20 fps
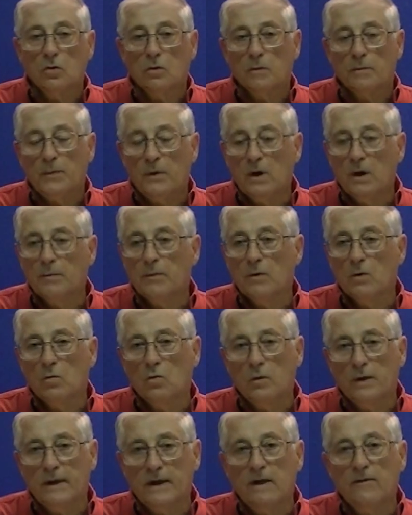or poplar or
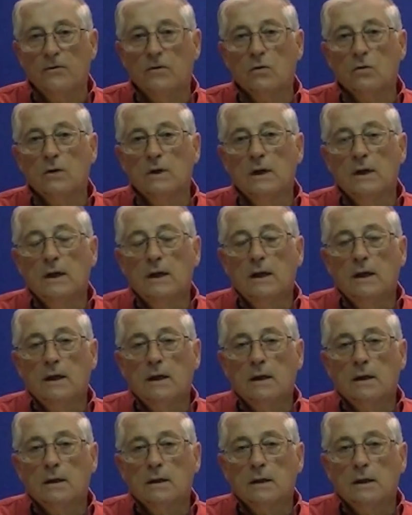whatever,
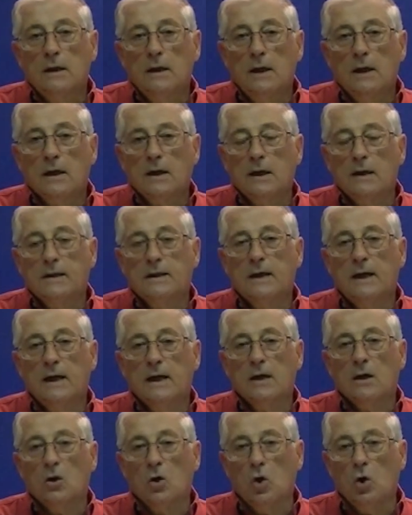it can
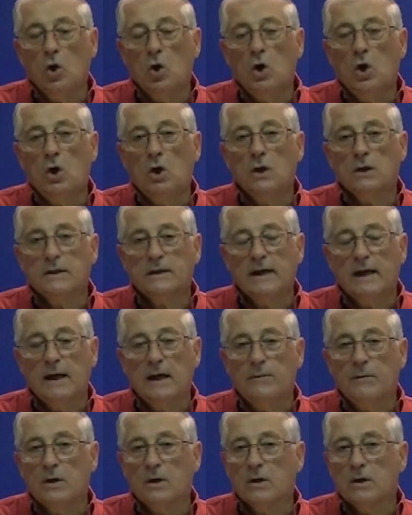take a long
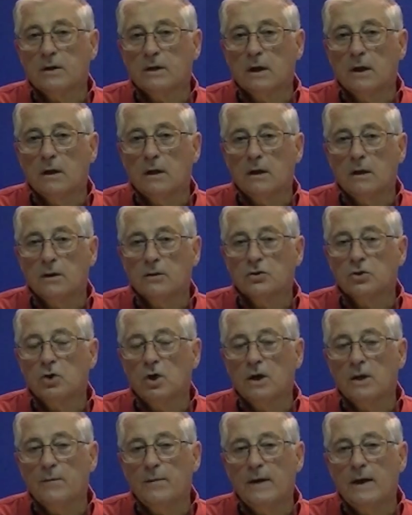time. It's
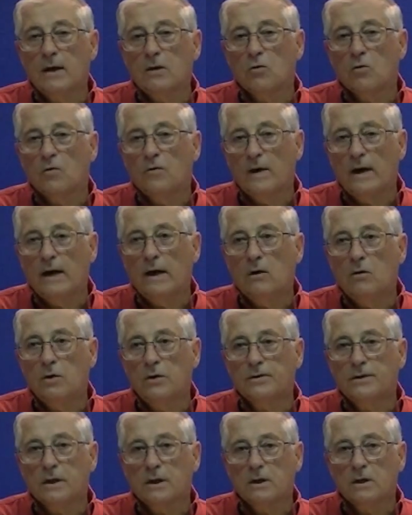not a matter of
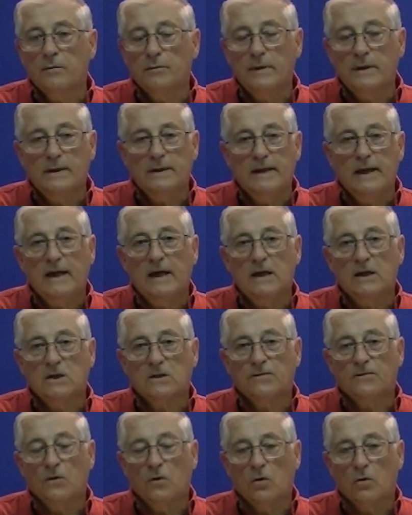hours, it can be
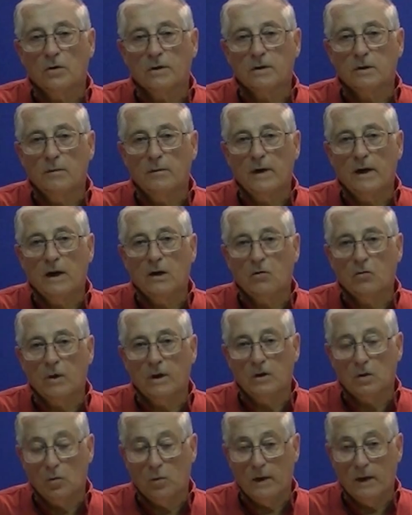days for it to
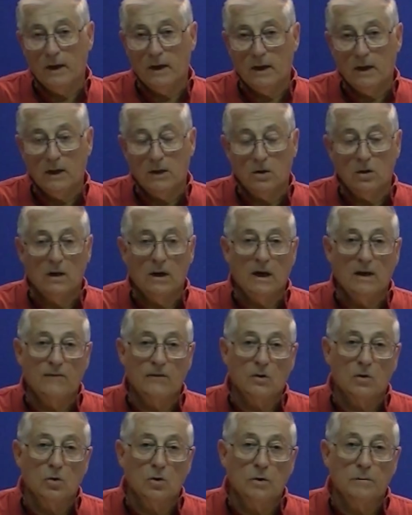migrate away and you have
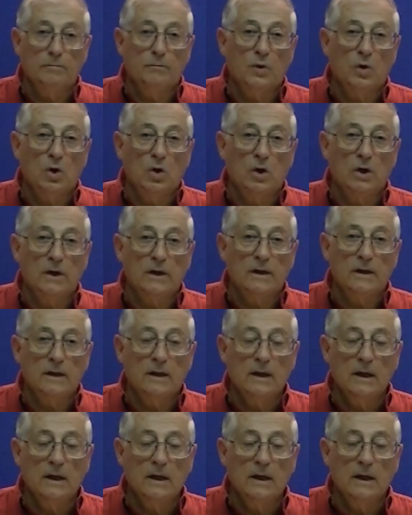a good bond.